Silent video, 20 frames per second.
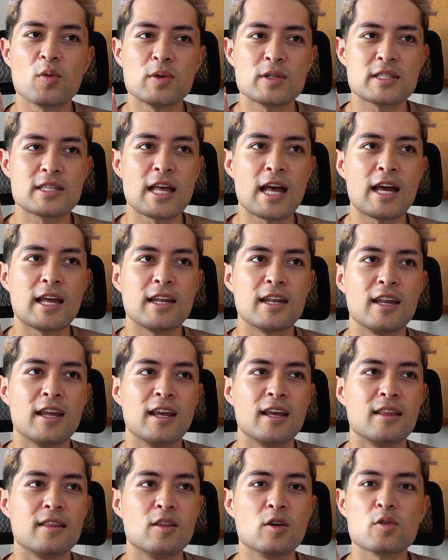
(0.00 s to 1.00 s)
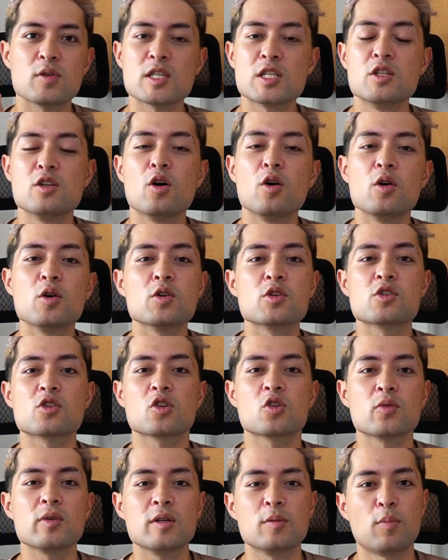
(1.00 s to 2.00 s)
was that there is no
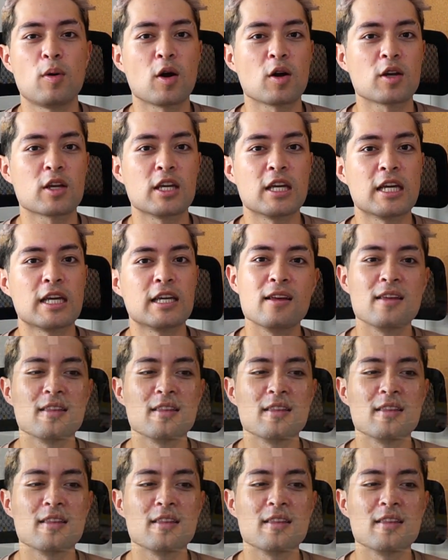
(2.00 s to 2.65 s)
street parking.